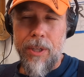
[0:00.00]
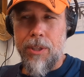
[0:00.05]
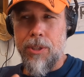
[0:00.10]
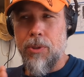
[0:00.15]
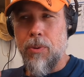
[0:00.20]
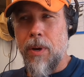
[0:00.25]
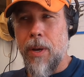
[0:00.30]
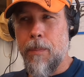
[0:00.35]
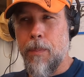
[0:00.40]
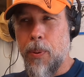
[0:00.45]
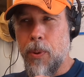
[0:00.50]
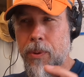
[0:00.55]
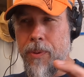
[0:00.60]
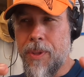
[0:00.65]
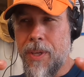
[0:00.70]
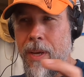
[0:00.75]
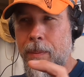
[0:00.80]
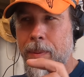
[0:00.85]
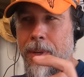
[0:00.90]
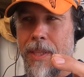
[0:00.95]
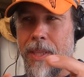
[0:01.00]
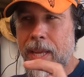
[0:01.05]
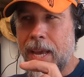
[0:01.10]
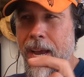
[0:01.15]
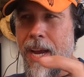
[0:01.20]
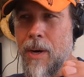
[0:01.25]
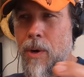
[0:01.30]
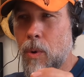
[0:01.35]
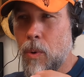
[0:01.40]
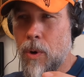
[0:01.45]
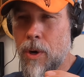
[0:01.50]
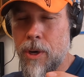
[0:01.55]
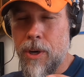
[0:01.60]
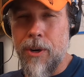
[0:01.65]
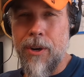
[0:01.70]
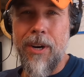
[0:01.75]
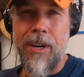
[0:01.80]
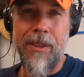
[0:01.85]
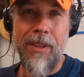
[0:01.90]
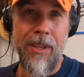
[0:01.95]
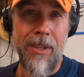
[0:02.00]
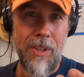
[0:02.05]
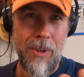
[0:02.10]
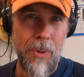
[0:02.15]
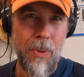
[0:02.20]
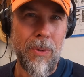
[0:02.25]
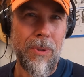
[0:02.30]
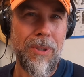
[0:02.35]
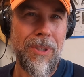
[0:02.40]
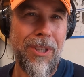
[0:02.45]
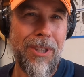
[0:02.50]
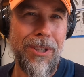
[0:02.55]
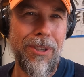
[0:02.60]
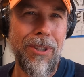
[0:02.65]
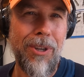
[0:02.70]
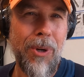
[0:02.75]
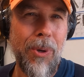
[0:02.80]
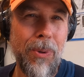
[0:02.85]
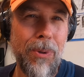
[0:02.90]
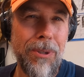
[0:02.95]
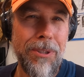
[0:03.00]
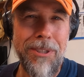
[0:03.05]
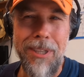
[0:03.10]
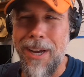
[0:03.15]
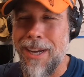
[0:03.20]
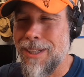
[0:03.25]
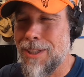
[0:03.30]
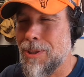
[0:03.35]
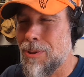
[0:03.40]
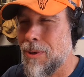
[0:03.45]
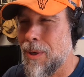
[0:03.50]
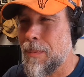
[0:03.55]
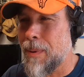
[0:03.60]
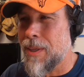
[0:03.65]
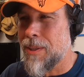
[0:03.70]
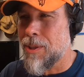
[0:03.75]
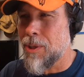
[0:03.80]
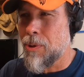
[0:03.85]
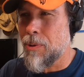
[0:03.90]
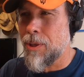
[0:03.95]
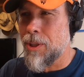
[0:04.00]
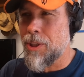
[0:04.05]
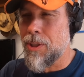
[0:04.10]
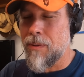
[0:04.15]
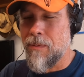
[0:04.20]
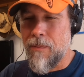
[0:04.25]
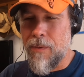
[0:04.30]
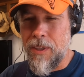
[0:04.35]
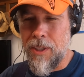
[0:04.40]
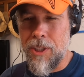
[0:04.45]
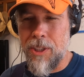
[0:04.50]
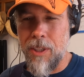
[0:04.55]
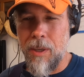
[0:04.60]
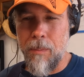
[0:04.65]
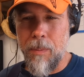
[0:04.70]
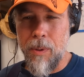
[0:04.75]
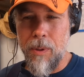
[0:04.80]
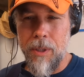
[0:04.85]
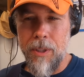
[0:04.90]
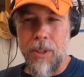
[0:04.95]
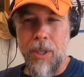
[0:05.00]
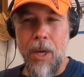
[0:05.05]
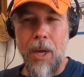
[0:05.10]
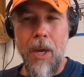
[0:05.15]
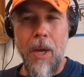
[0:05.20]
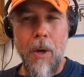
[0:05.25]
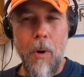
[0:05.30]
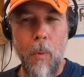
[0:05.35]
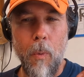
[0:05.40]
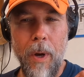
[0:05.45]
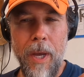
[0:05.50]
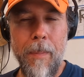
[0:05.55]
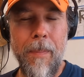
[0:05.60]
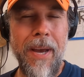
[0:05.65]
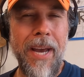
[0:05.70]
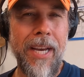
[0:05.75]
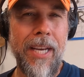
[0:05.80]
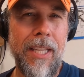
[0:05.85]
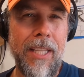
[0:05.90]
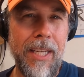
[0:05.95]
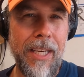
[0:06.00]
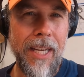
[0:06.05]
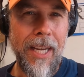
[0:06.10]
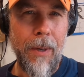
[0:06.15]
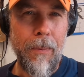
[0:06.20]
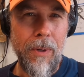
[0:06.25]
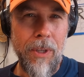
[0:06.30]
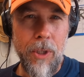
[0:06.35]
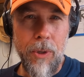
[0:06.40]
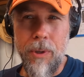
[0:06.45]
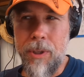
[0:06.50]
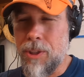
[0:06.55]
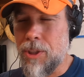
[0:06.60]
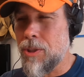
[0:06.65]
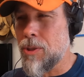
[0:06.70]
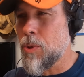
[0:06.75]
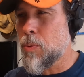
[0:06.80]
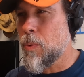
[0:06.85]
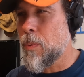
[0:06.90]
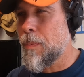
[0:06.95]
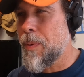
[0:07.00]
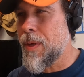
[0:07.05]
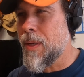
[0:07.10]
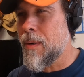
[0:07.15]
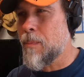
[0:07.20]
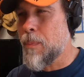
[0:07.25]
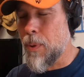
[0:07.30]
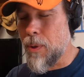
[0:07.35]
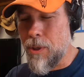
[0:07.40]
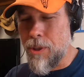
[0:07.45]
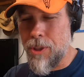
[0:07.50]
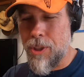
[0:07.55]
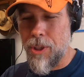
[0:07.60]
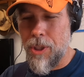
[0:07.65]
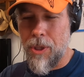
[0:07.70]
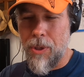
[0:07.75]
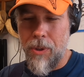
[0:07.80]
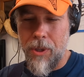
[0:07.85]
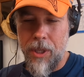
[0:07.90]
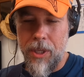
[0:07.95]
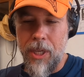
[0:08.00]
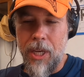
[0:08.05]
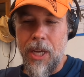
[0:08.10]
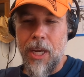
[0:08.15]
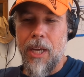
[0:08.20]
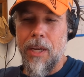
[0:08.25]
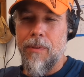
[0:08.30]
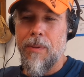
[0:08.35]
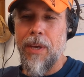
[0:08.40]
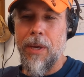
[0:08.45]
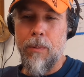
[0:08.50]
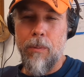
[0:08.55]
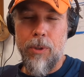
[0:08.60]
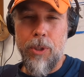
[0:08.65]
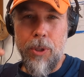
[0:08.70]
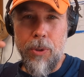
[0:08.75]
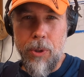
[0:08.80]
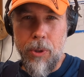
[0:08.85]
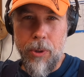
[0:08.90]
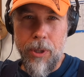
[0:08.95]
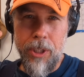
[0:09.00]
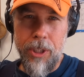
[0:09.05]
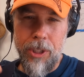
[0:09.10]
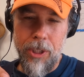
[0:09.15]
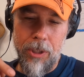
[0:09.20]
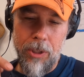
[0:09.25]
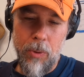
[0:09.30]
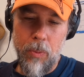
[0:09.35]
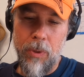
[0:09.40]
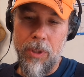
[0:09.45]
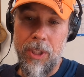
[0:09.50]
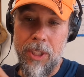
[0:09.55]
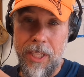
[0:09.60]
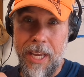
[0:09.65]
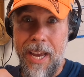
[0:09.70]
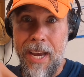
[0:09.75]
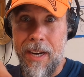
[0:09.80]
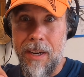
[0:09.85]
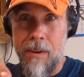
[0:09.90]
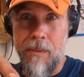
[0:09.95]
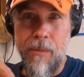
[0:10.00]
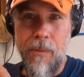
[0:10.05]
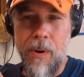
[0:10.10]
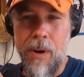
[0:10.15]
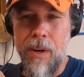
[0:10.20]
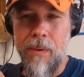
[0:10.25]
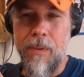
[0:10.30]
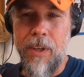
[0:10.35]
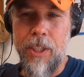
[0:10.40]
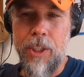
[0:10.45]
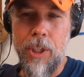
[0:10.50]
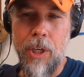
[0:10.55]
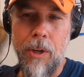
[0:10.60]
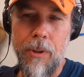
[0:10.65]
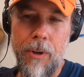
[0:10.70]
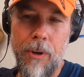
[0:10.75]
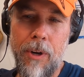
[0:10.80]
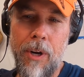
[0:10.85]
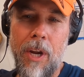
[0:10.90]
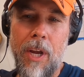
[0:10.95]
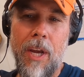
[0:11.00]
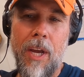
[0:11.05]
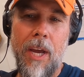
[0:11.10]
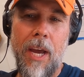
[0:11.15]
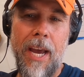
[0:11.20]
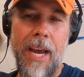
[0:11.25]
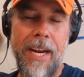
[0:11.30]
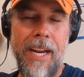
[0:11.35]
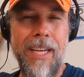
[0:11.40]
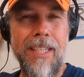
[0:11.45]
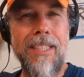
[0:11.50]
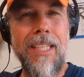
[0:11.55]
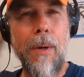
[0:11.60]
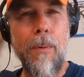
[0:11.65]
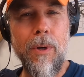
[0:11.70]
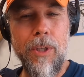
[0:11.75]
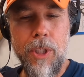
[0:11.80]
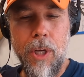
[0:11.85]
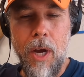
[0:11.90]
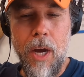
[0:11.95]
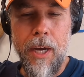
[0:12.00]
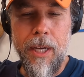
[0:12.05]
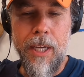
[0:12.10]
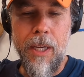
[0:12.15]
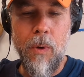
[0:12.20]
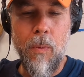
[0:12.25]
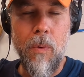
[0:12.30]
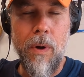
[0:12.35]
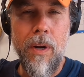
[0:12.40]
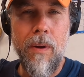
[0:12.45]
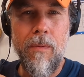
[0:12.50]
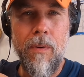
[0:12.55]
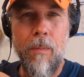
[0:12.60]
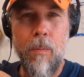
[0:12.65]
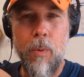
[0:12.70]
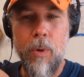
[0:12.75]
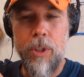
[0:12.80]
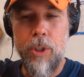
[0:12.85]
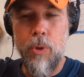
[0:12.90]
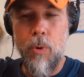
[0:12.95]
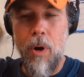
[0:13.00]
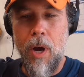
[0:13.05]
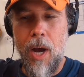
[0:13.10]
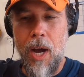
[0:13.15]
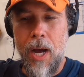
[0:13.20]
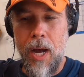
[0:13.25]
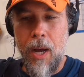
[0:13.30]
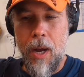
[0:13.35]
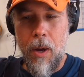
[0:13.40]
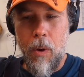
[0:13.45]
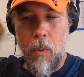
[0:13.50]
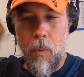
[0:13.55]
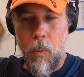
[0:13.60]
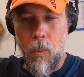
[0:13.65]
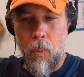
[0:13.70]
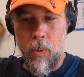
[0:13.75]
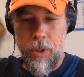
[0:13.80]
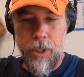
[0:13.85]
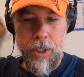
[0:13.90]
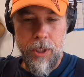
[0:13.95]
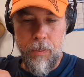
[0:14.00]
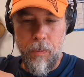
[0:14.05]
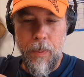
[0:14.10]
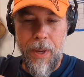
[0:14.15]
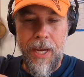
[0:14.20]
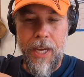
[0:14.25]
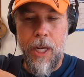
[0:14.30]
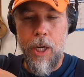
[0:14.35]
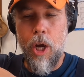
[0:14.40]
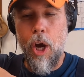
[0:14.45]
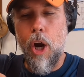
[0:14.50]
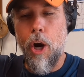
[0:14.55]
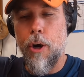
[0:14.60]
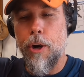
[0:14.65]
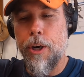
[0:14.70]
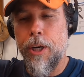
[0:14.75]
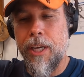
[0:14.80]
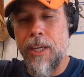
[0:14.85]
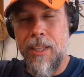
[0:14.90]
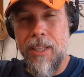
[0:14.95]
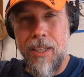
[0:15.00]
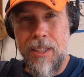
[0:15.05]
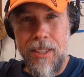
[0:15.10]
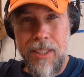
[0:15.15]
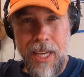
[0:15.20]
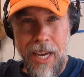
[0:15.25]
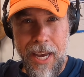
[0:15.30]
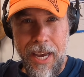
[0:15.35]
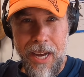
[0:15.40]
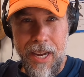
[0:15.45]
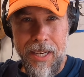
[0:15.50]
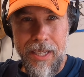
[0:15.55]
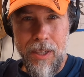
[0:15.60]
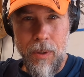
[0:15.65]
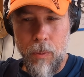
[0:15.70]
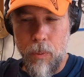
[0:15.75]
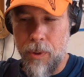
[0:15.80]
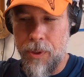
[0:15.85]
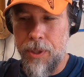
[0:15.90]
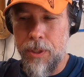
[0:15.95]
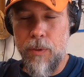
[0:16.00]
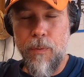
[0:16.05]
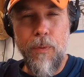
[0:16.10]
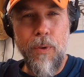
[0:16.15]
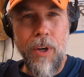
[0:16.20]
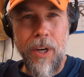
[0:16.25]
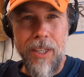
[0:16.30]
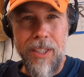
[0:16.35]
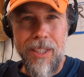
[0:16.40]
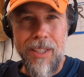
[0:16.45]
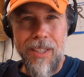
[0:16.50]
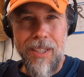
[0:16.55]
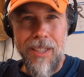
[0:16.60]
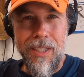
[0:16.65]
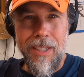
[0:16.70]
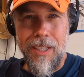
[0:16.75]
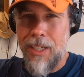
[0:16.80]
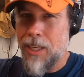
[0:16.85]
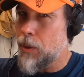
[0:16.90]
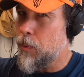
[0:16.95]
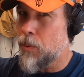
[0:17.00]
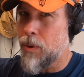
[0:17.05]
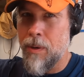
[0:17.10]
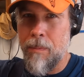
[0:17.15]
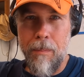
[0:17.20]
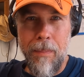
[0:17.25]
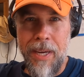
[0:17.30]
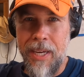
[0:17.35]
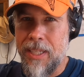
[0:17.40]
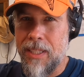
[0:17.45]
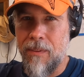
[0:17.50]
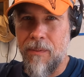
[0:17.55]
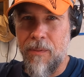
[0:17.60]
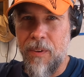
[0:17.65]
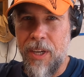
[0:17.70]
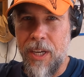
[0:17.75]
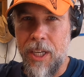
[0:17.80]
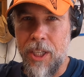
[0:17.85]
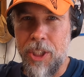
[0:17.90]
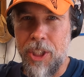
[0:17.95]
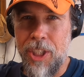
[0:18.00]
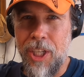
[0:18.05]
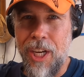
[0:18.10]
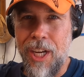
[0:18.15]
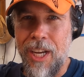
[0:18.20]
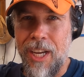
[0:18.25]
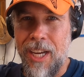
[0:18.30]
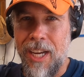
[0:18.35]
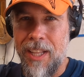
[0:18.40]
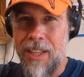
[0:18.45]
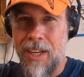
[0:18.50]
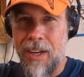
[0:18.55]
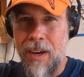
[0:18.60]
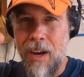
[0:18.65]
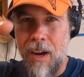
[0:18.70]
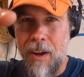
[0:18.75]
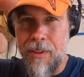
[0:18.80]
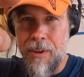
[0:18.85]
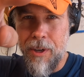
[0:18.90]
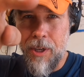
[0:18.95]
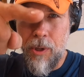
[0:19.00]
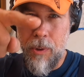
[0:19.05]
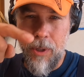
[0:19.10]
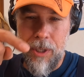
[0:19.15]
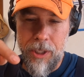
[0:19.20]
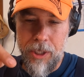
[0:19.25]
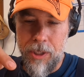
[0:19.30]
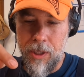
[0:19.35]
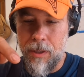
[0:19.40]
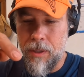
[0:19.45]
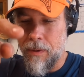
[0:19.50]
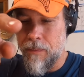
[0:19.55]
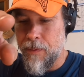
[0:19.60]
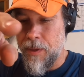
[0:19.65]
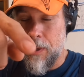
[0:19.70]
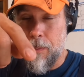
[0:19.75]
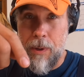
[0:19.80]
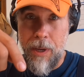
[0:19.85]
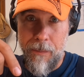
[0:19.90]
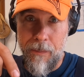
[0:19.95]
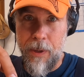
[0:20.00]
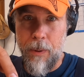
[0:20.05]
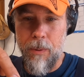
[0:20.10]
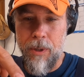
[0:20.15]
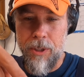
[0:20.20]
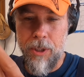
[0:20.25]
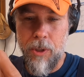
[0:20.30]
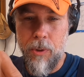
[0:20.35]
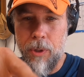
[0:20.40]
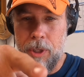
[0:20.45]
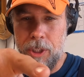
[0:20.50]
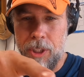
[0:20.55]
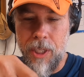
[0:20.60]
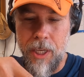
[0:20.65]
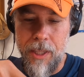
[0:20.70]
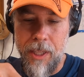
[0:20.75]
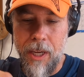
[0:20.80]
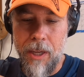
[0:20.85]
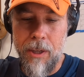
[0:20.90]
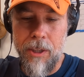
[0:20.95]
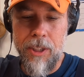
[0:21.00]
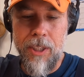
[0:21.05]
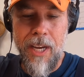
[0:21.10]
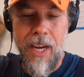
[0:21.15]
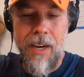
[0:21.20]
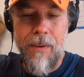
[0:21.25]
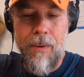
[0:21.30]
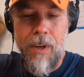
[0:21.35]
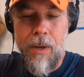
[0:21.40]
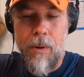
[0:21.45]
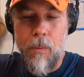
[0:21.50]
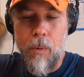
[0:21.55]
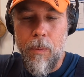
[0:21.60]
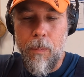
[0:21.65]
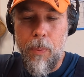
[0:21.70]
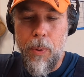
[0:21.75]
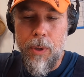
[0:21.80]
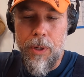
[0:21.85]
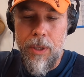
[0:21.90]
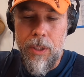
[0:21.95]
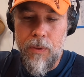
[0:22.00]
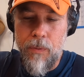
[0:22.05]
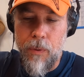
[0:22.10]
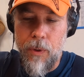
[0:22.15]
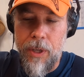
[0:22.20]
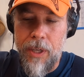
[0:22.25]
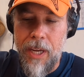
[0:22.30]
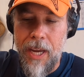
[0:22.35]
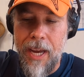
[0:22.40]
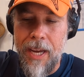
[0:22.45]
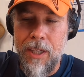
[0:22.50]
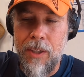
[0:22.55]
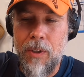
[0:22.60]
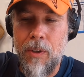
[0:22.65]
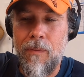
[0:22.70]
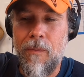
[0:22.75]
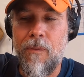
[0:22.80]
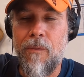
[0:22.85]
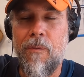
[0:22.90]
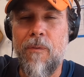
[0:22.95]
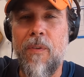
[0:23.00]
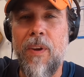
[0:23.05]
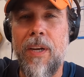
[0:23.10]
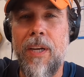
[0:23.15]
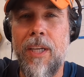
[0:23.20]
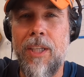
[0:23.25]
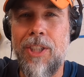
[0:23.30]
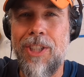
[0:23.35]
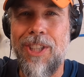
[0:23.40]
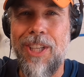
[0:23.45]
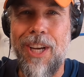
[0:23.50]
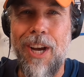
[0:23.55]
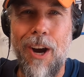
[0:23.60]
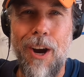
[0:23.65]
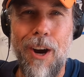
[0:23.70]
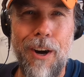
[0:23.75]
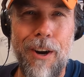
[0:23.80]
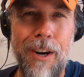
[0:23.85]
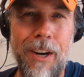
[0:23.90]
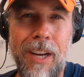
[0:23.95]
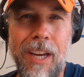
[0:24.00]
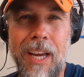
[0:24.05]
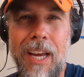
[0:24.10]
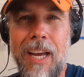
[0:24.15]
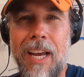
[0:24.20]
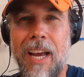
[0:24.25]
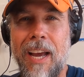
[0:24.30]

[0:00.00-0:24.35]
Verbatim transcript: So I put them in that order. And the cool little cool side story about the Christian fish symbol is way back in the day when Christians were being persecuted, they two Christians would stand in front of each other, and as they were talking, one of them would draw just make an arc in the sand with his foot. He wouldn't make the fish. And the other Christian, if they if he was a Christian on the other side of it, would put his foot and finish the arc.